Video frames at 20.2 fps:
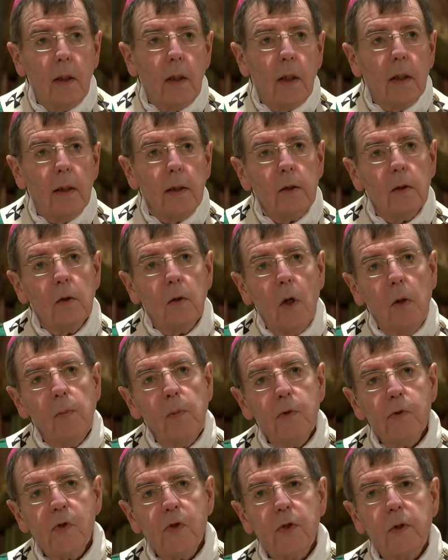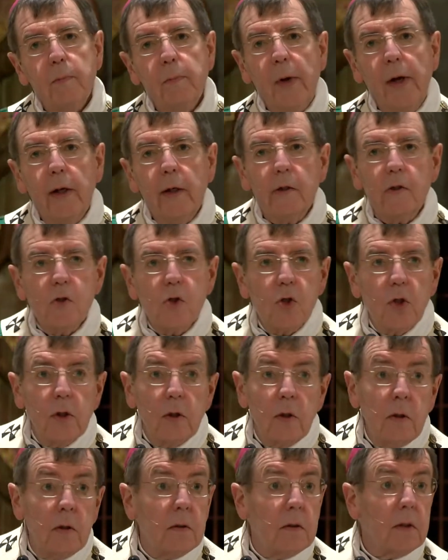I could almost
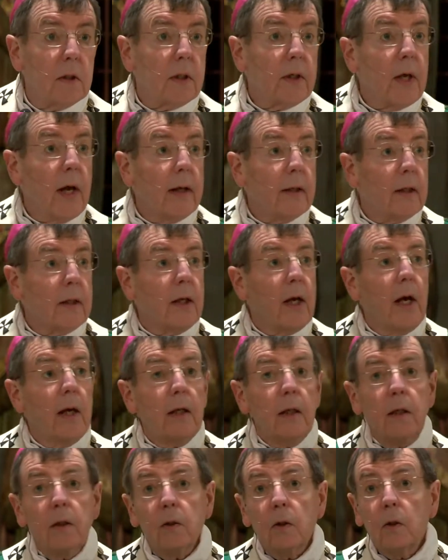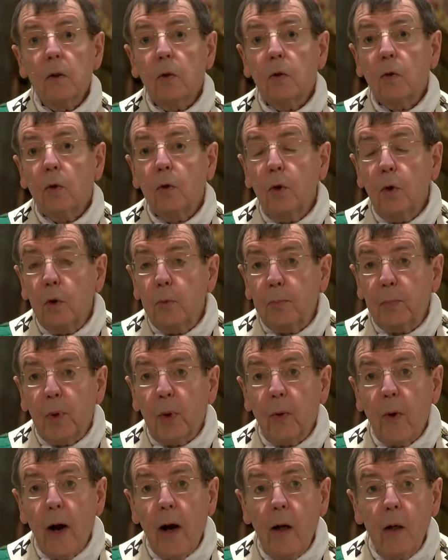imagine the catechetical group
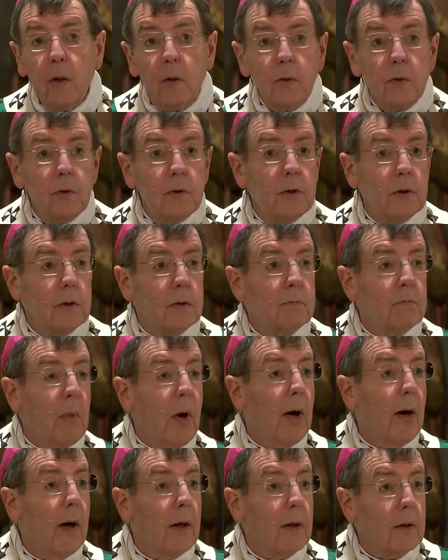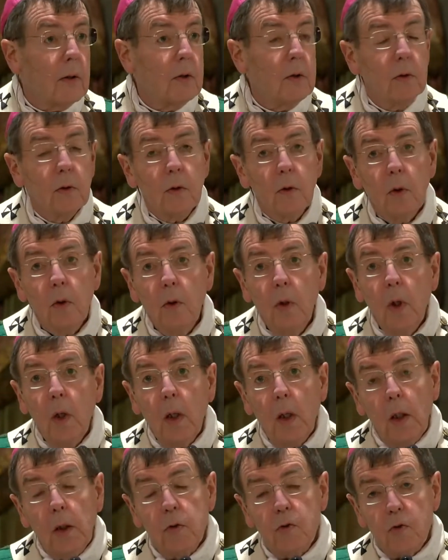around Mark, you know,
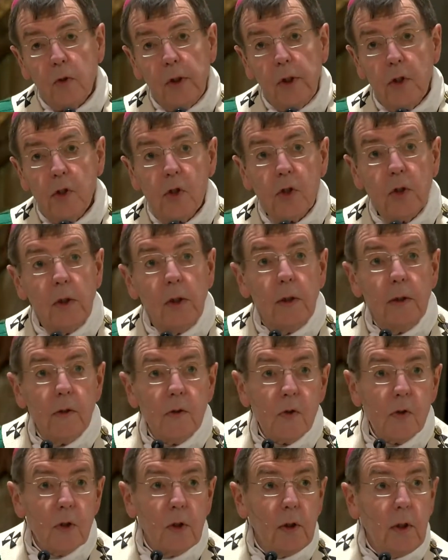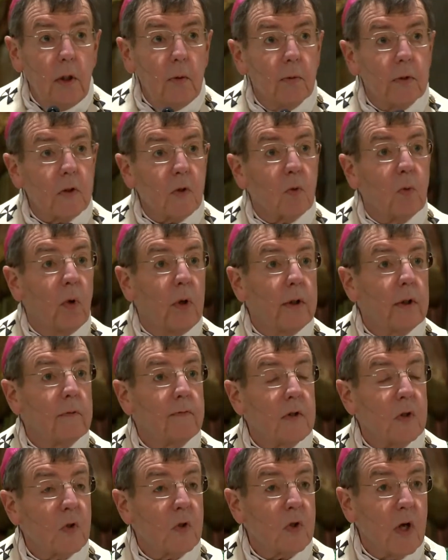tradition is that he was one of
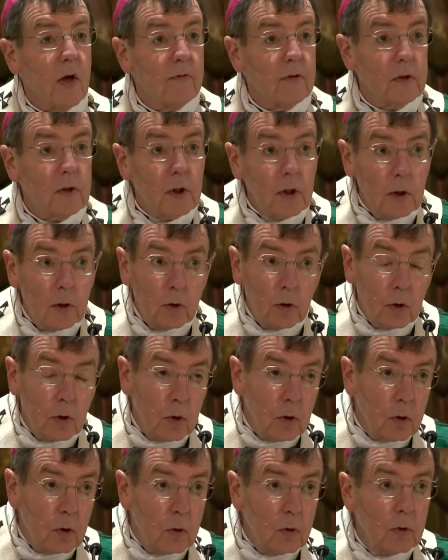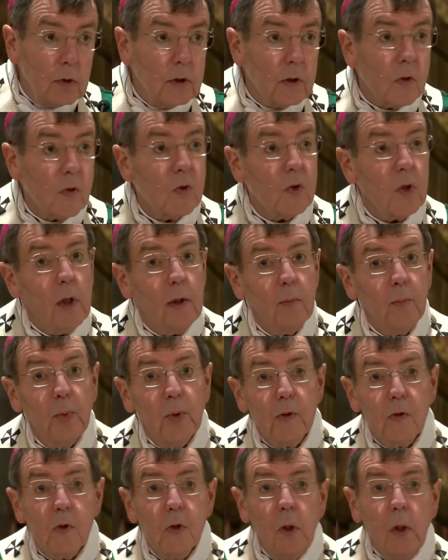the 72
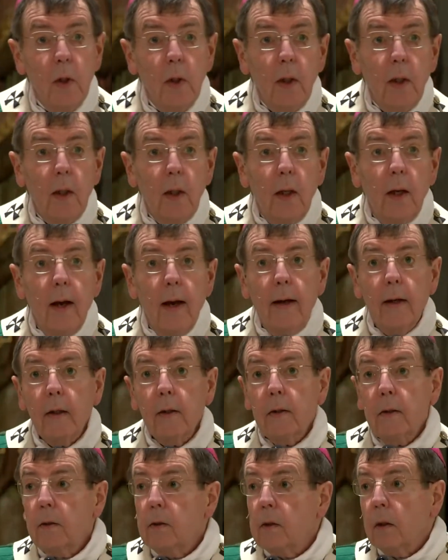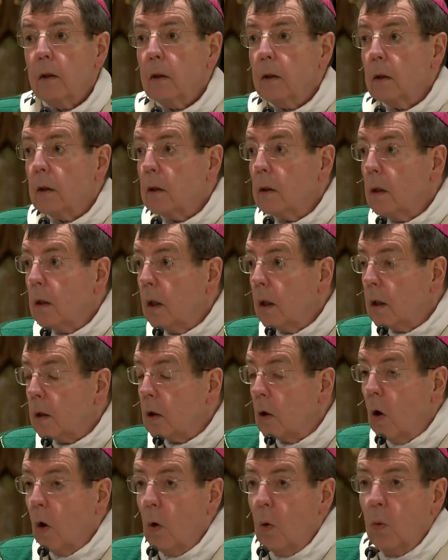disciples and a, uh, a
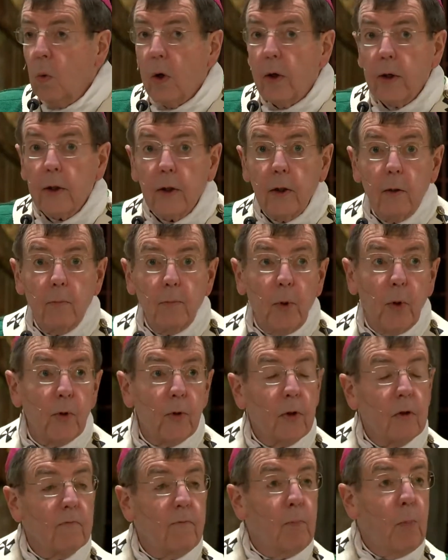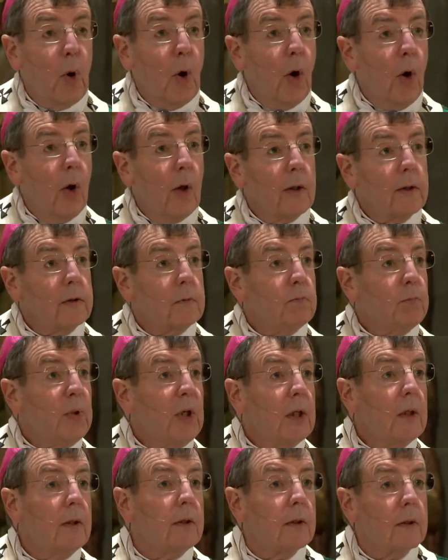co-worker both of Paul and
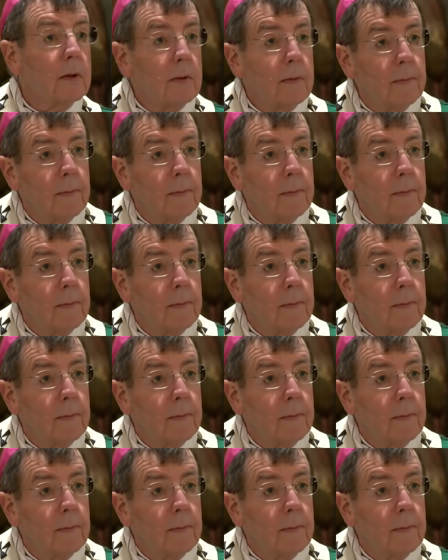Peter,